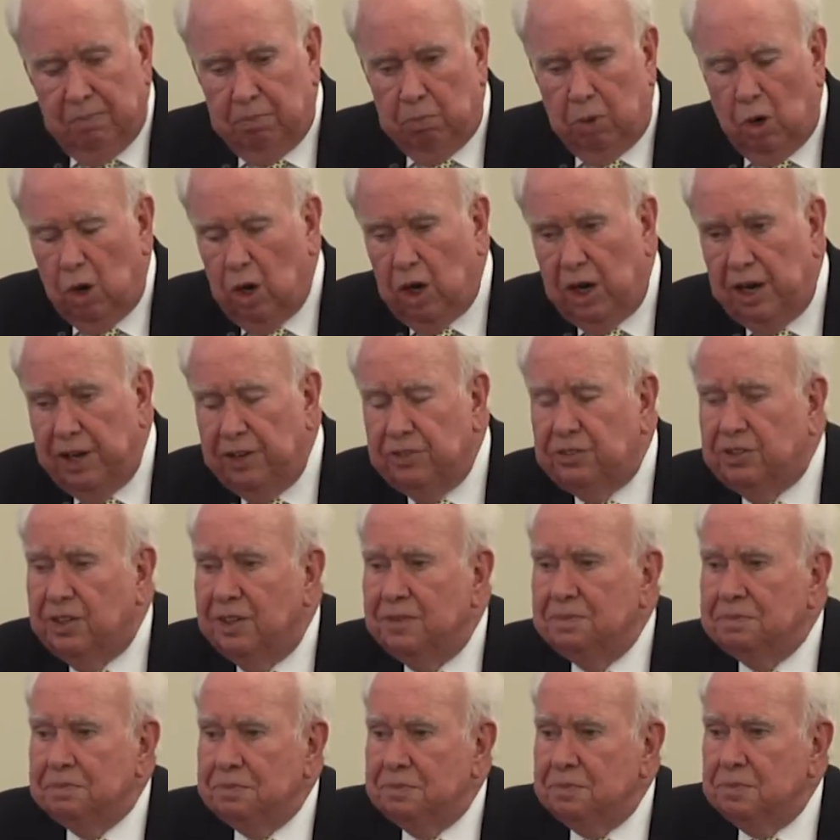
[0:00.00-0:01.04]
"Boys,
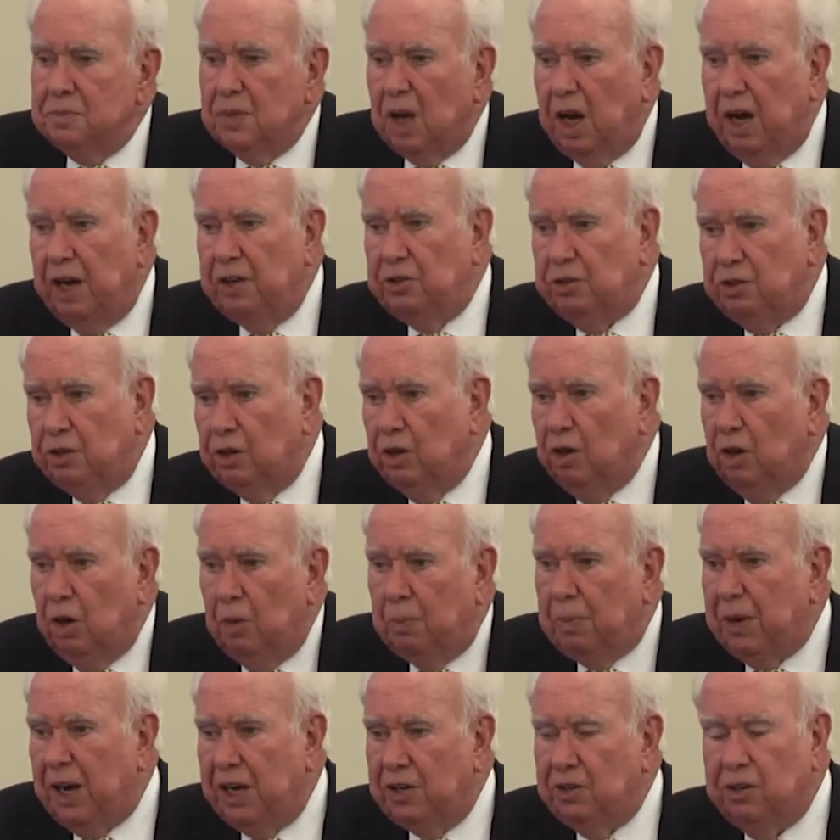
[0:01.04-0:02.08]
I sure
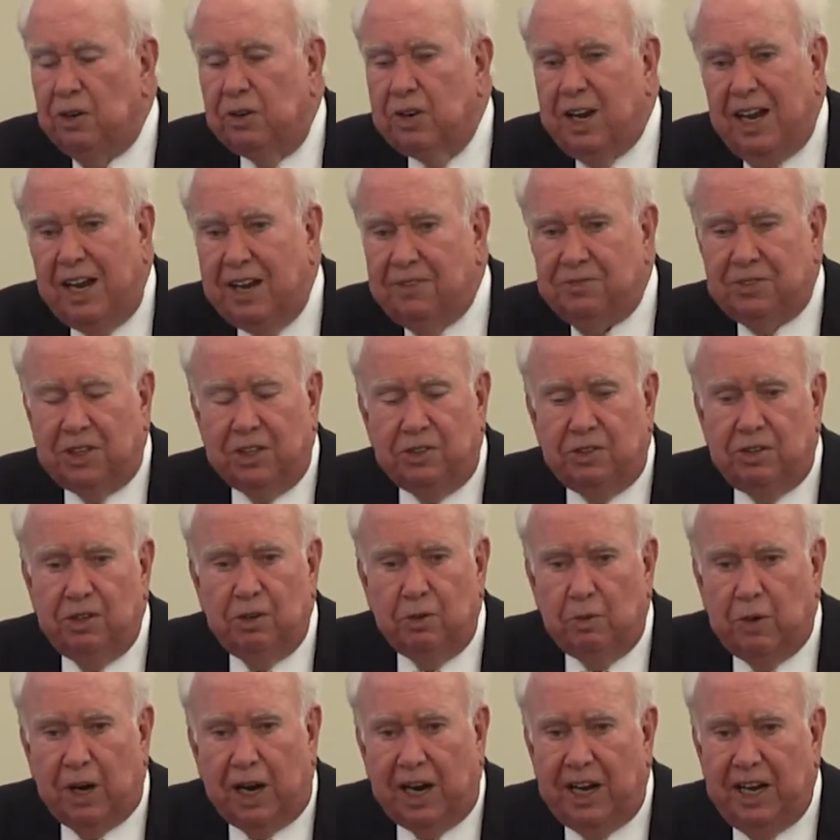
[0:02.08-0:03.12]
hope I don't have to do
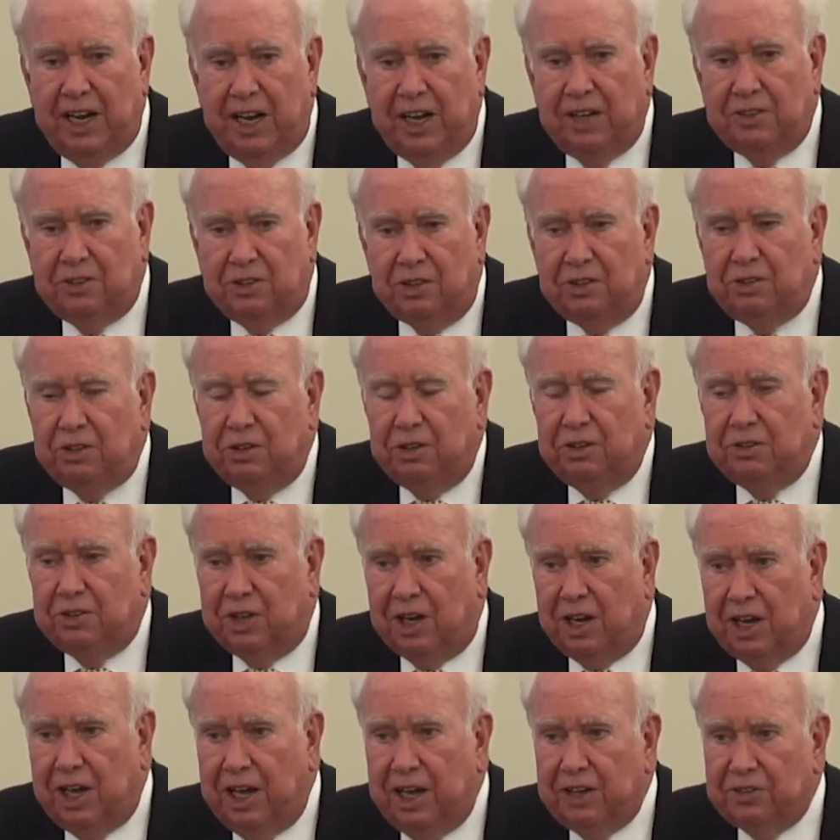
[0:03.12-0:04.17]
what I had to do the
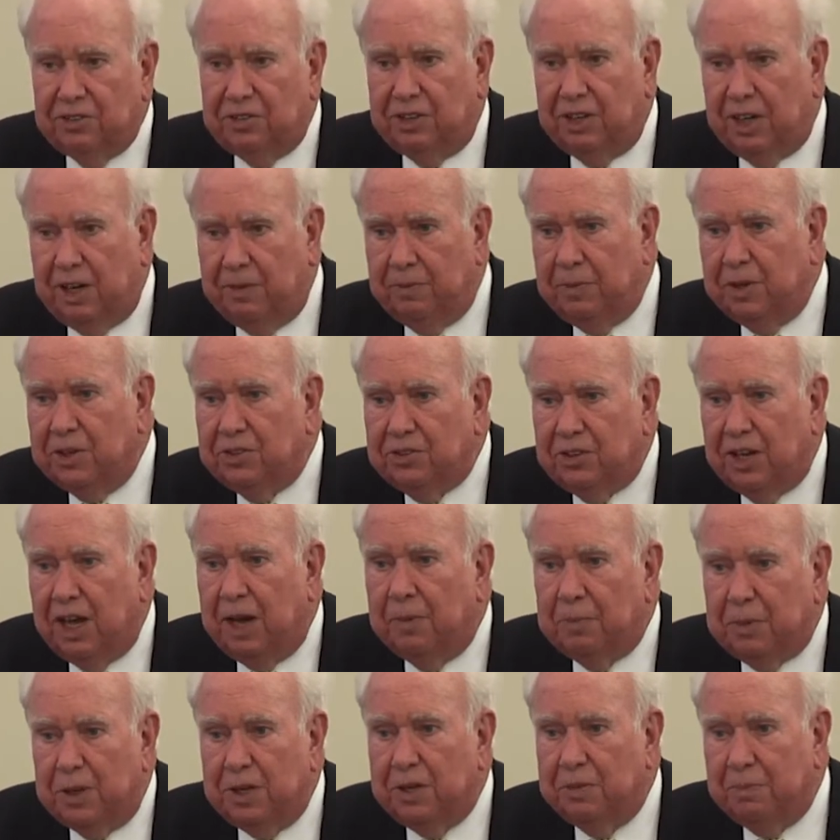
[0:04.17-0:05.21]
last time this
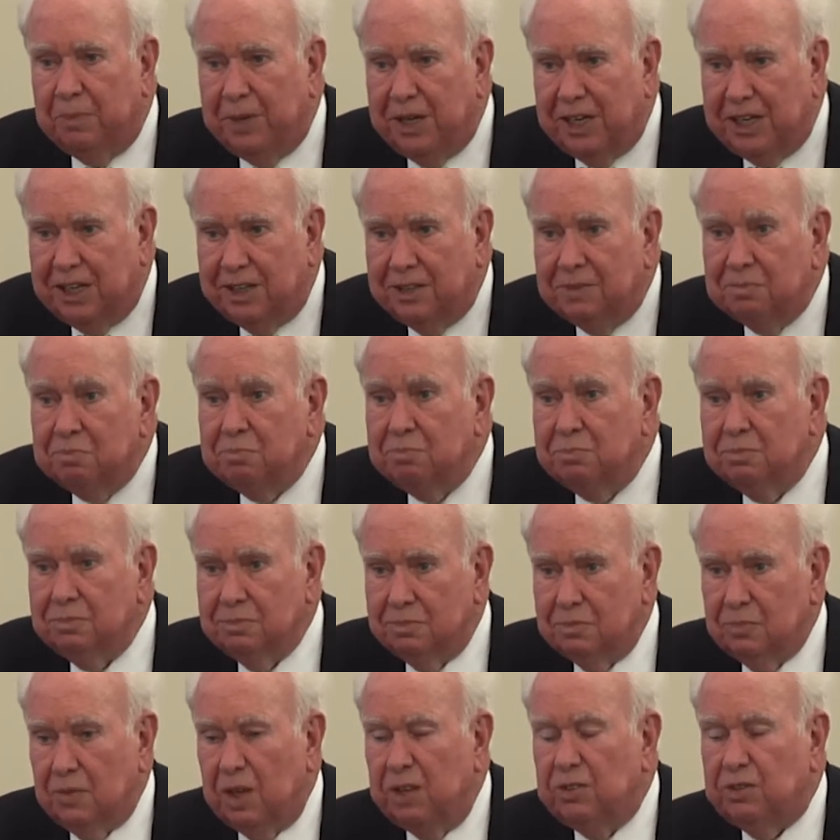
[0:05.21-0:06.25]
happened to me."
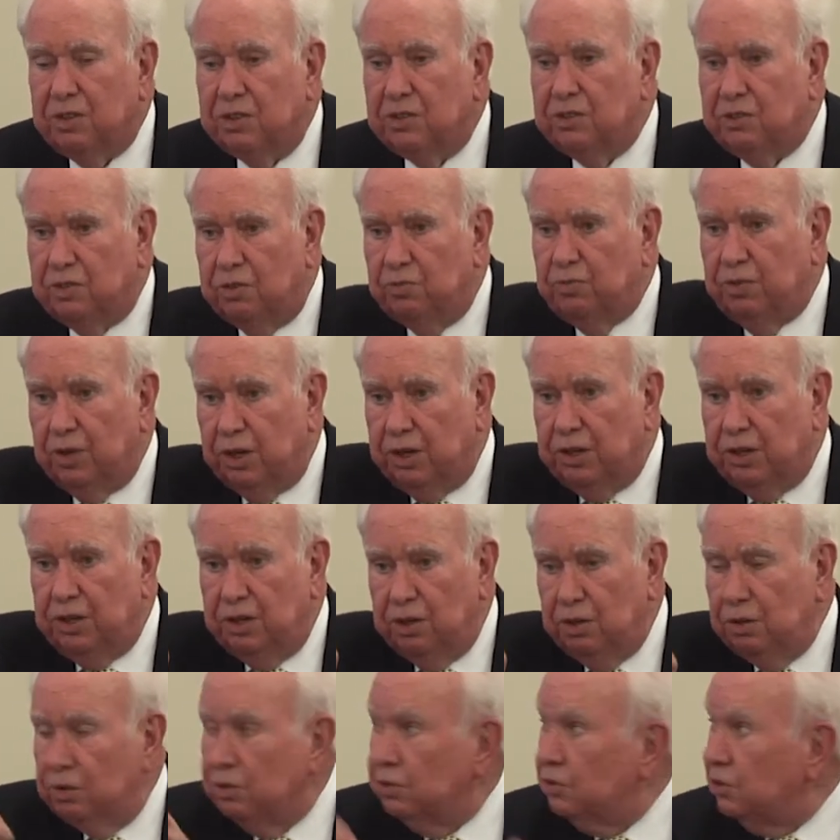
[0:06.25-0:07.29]
This is for
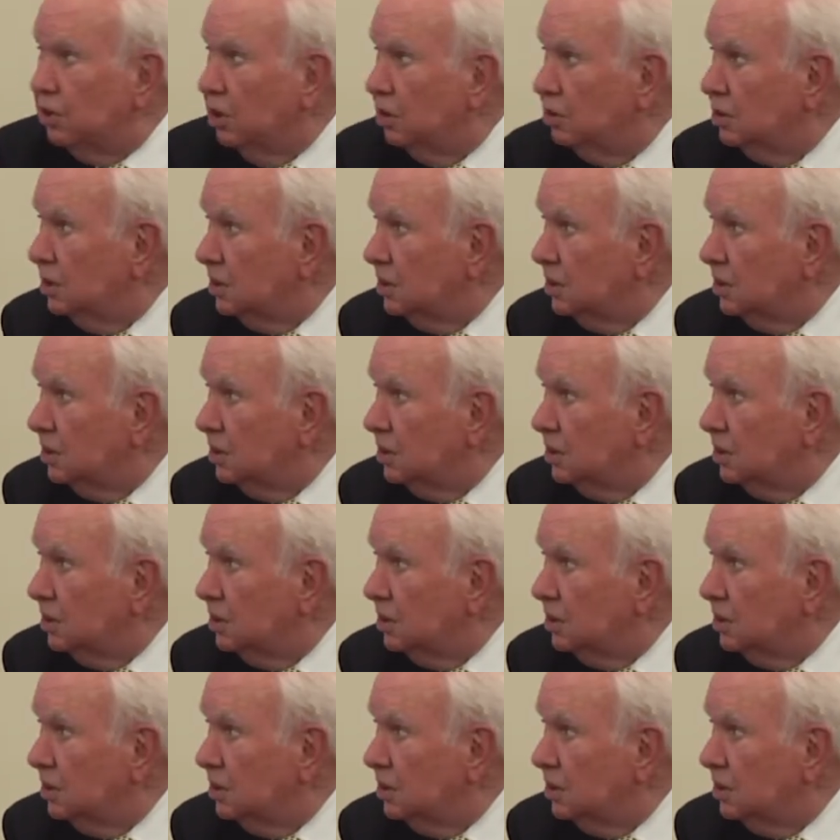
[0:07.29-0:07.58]
you, so...